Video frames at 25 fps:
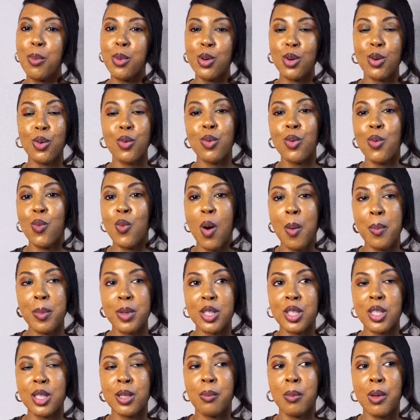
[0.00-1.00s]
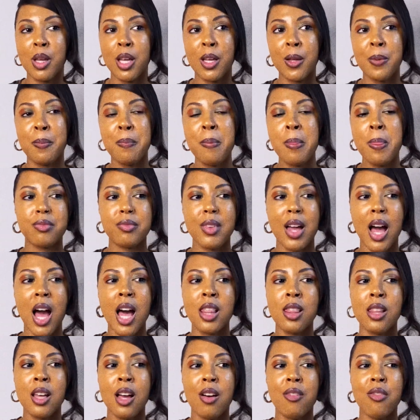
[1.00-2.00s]
beautiful woman to me. I
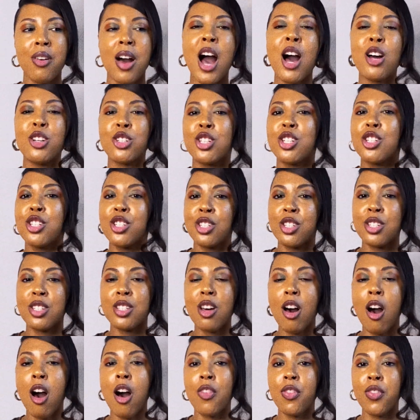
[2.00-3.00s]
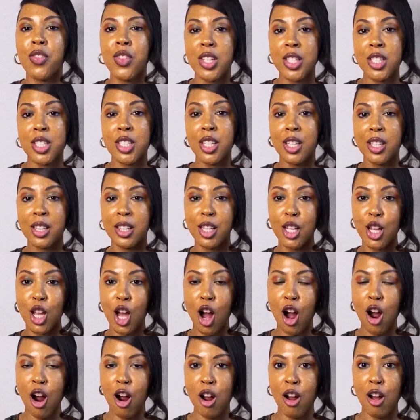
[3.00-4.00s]
love how she's just authentically
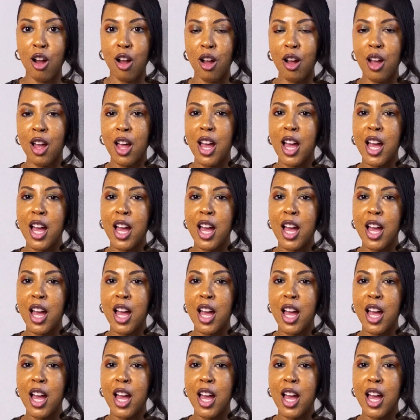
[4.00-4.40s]
her.